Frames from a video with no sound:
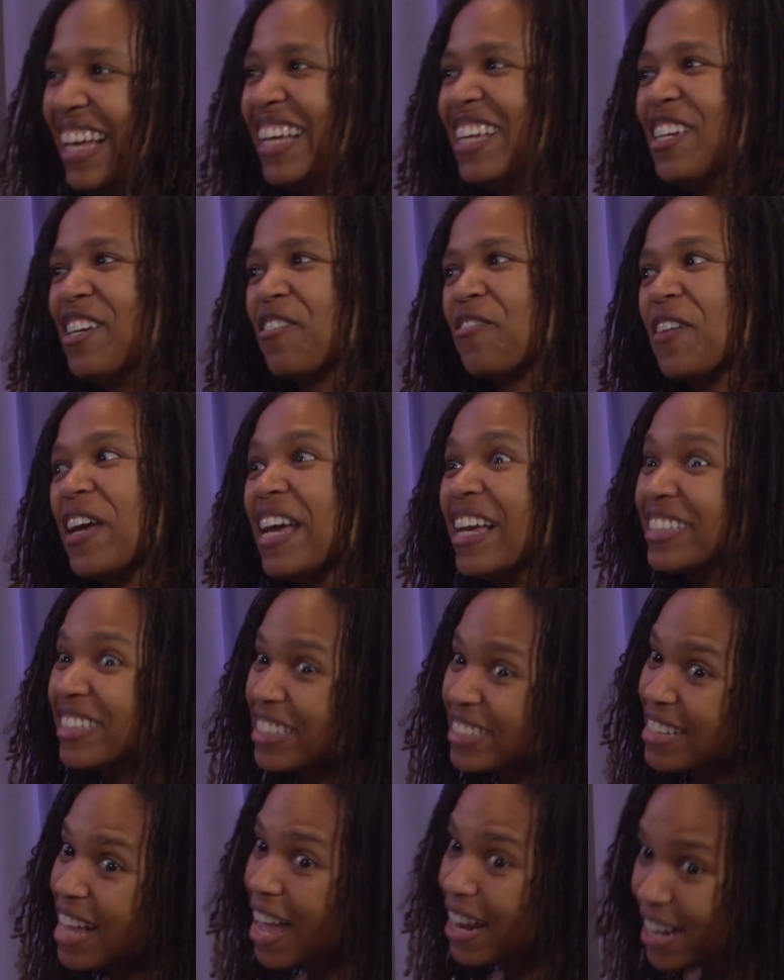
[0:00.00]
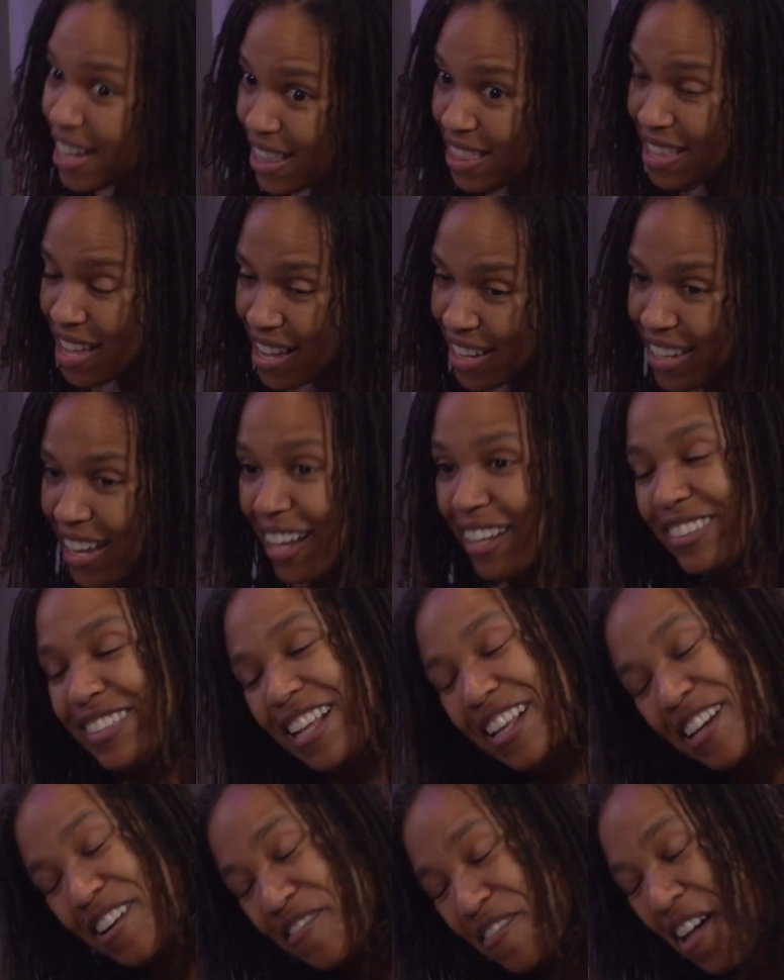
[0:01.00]
your face is not in the,
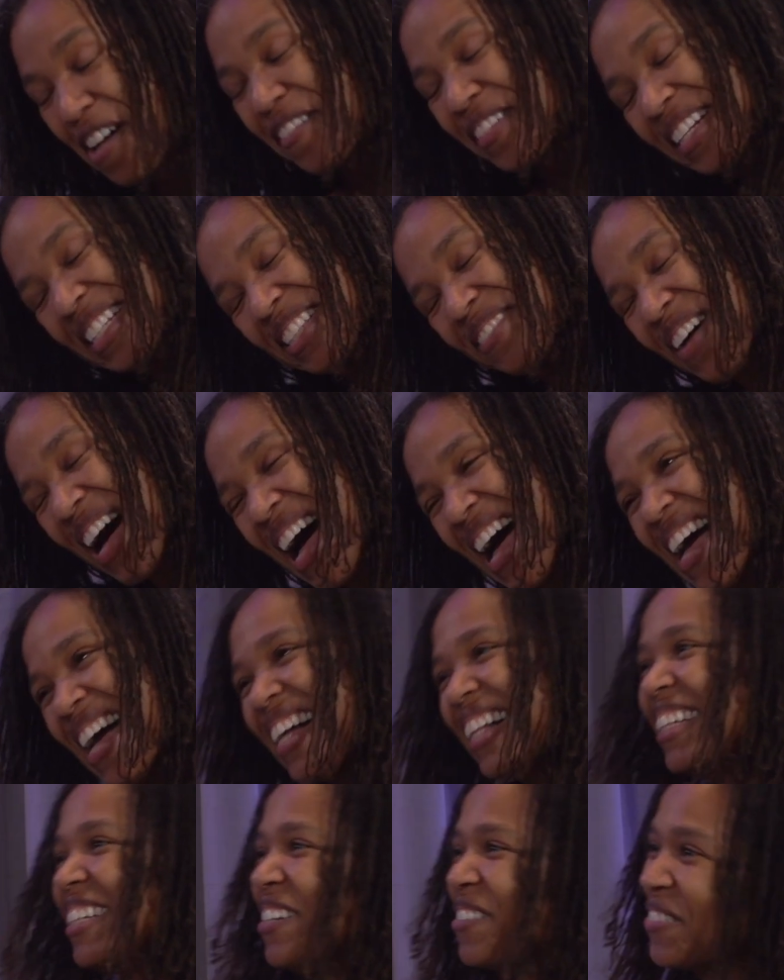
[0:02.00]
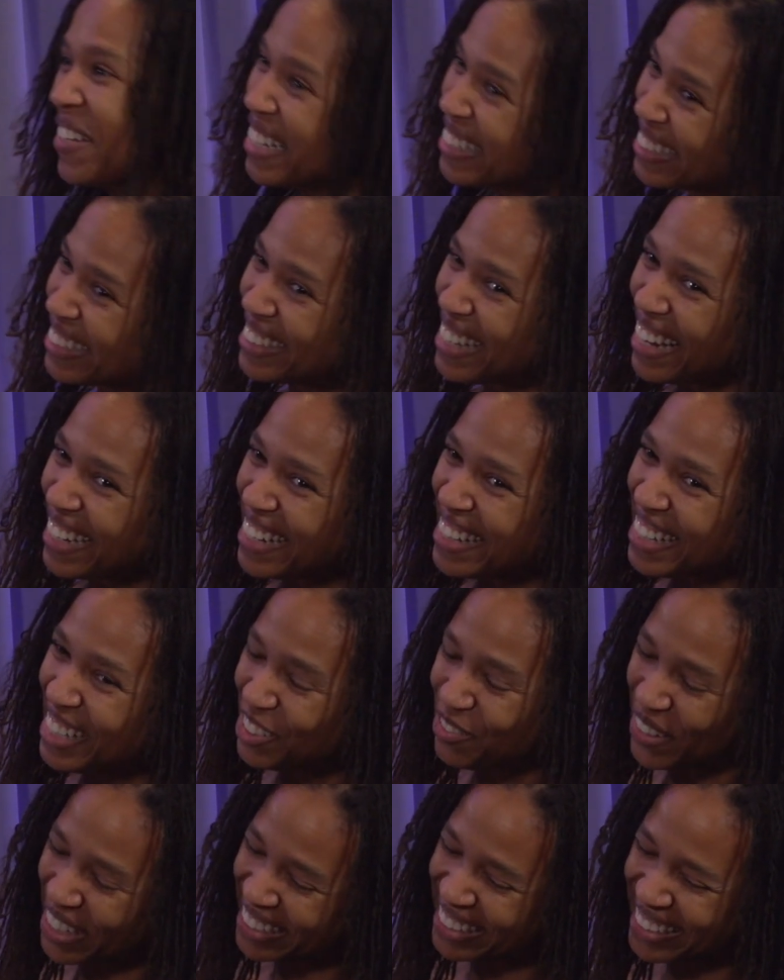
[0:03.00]
tell your vulva to smile. Your face is not in
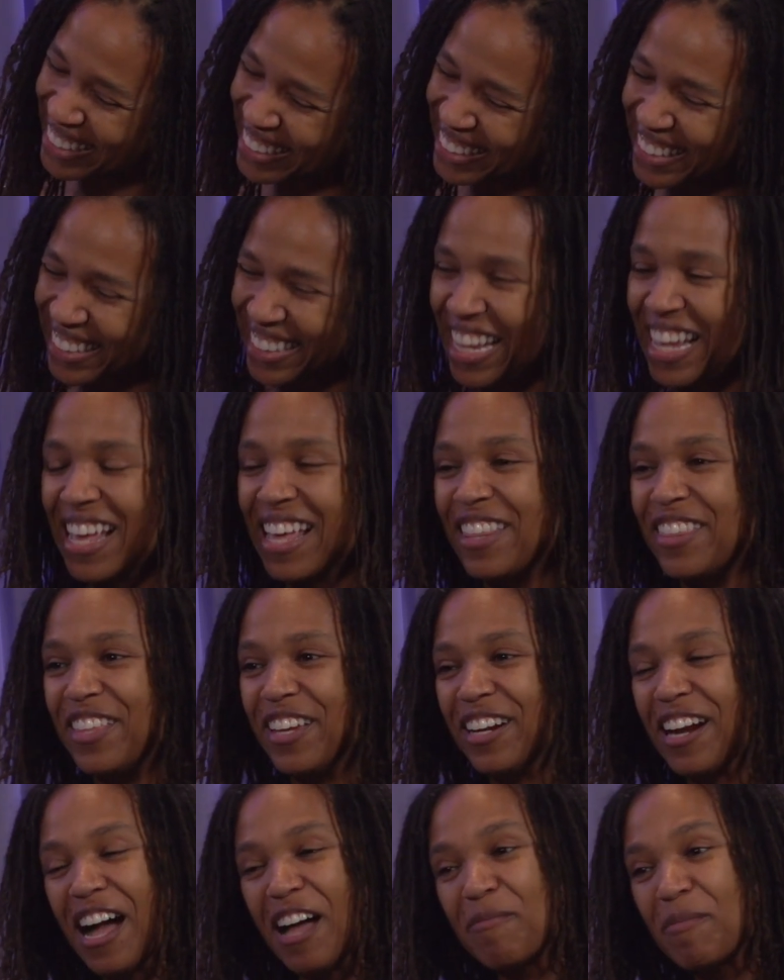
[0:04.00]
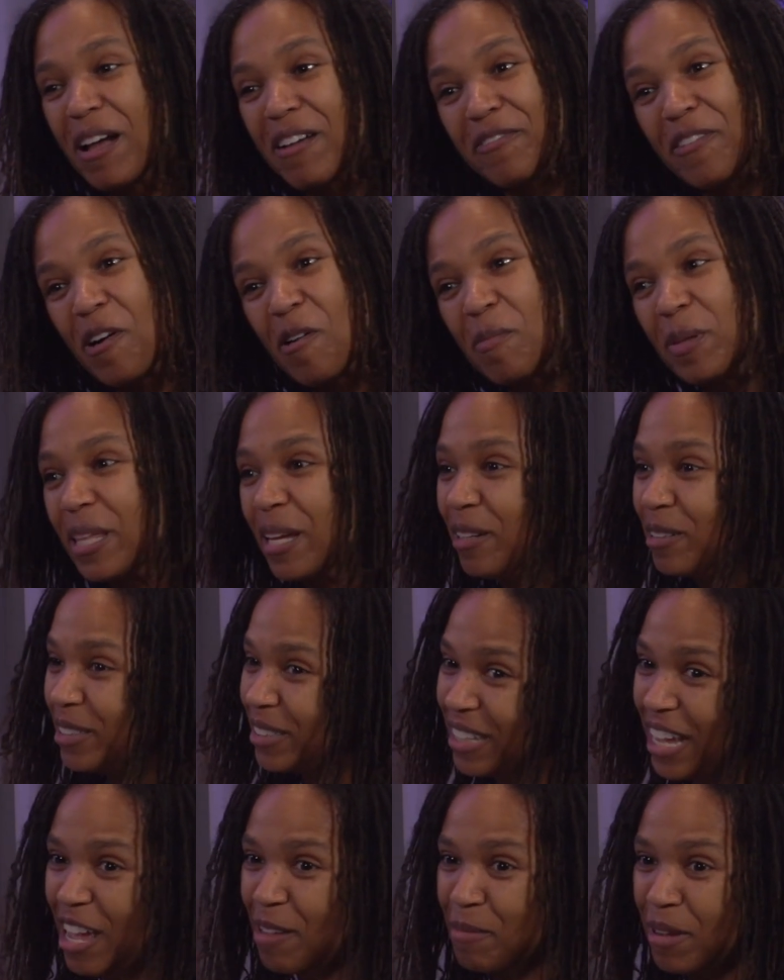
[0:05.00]
these pictures. They're on my phone, but they don't
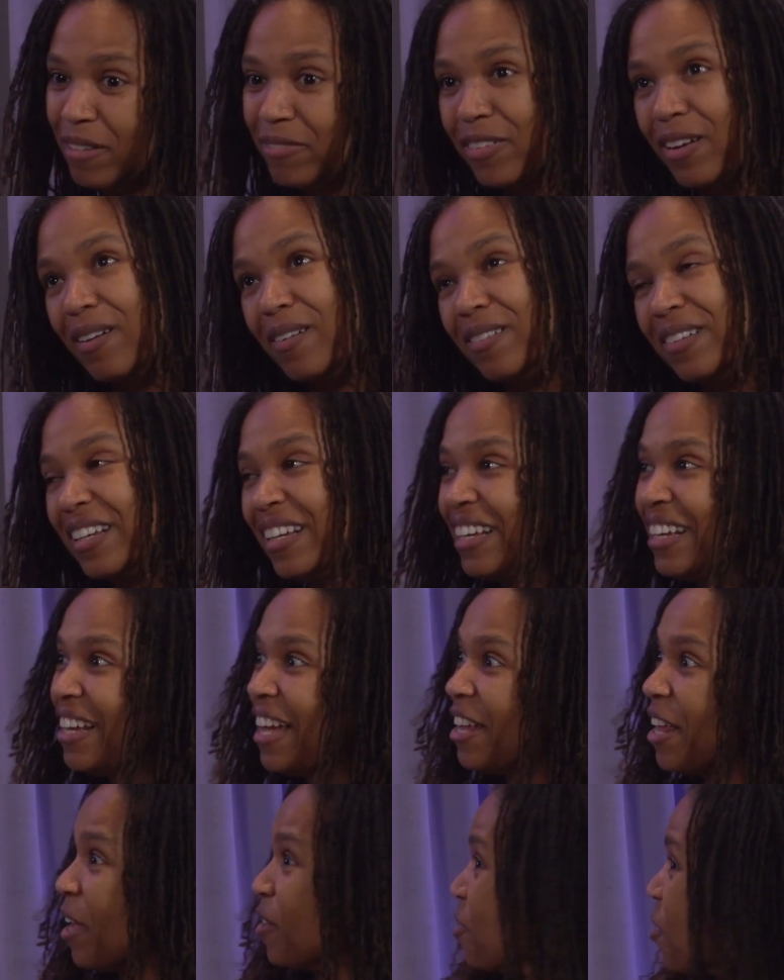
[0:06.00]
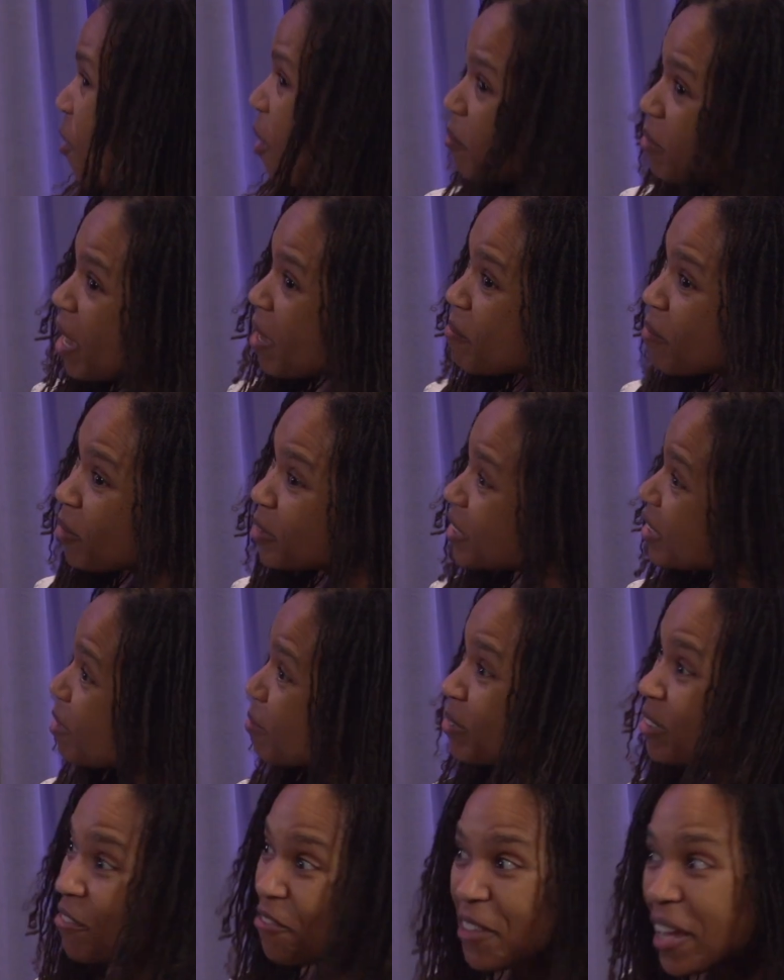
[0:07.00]
stay on my phone. No, I'm not posting
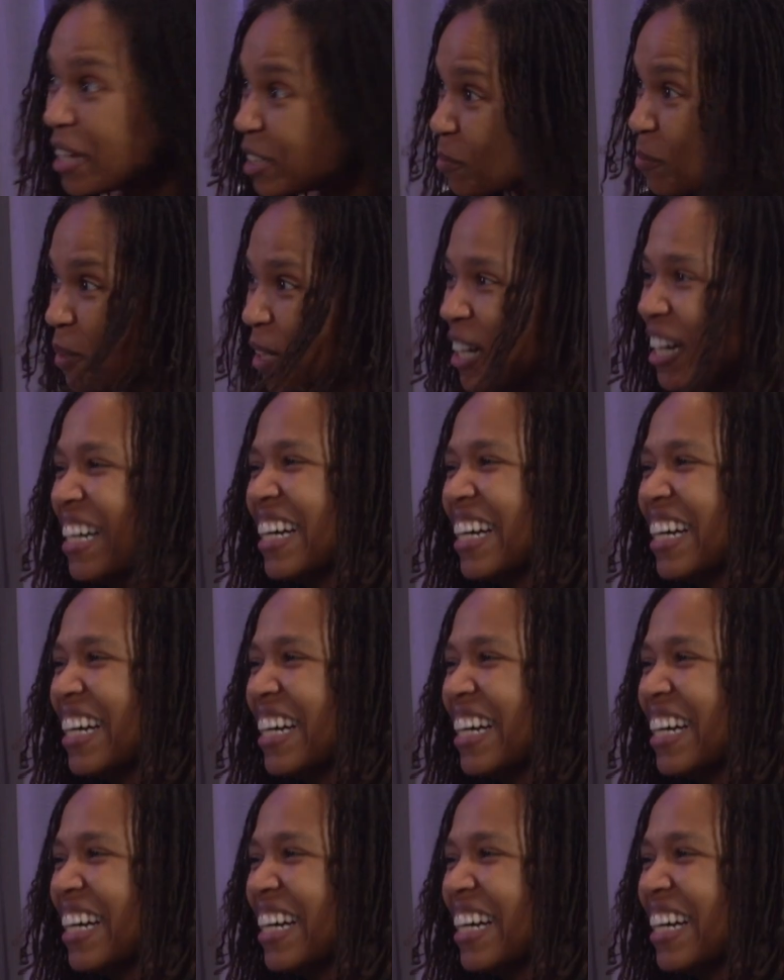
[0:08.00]
them to Facebook.